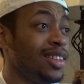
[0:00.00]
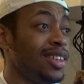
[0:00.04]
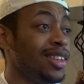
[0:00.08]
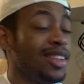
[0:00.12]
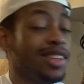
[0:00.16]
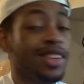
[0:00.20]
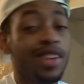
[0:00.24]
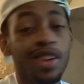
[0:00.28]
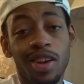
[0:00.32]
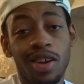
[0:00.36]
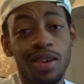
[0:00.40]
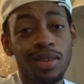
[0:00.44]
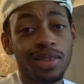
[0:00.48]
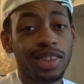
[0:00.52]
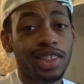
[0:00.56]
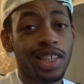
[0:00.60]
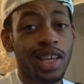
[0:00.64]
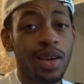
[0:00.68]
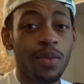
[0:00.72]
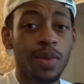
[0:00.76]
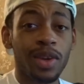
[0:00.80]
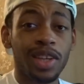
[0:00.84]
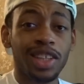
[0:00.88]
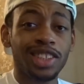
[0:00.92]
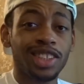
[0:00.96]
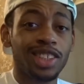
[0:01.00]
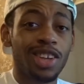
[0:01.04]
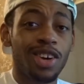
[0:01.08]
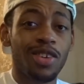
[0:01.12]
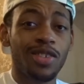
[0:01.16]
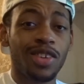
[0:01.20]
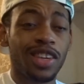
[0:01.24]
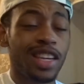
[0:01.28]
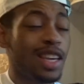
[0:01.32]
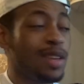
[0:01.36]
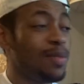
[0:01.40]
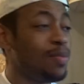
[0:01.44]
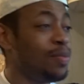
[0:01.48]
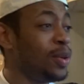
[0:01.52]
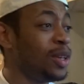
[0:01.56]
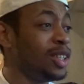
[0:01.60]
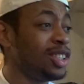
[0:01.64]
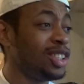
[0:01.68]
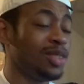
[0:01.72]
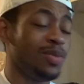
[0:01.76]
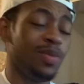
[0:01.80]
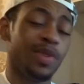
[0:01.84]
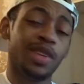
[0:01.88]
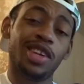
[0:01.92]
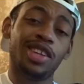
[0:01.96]
you know what I'm saying? We just gonna keep
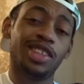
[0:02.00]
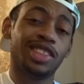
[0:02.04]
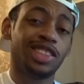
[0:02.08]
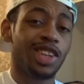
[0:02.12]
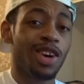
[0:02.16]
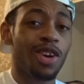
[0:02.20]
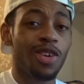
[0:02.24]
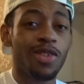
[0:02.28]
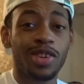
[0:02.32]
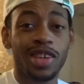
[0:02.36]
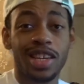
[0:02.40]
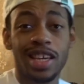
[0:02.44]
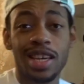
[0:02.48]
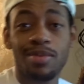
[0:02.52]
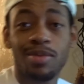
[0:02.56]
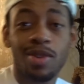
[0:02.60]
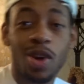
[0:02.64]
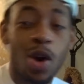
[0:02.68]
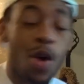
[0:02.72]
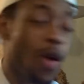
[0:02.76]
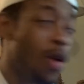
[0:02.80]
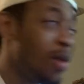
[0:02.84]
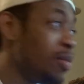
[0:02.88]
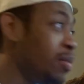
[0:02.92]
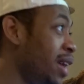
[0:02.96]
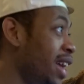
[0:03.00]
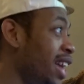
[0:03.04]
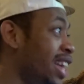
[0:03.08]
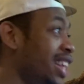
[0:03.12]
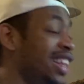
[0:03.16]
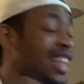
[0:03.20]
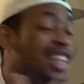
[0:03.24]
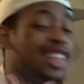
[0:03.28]
pushing. We just gonna keep going, man.